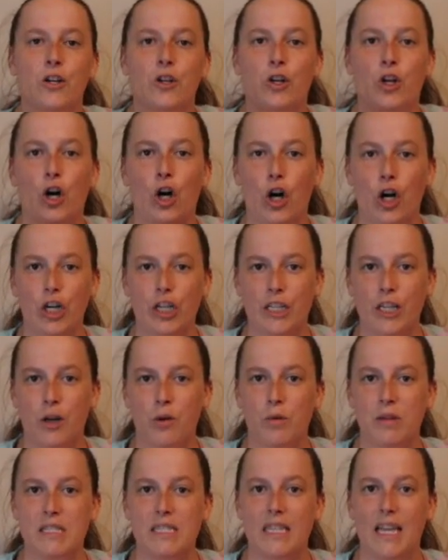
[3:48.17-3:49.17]
cardio
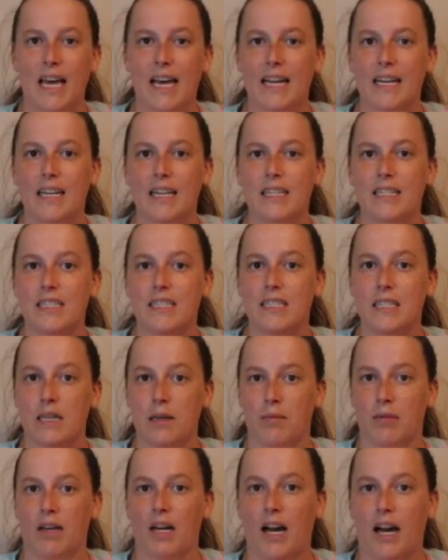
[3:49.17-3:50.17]
was then
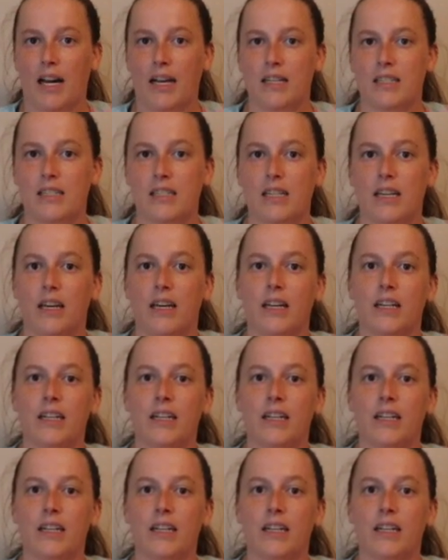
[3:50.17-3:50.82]
demonized.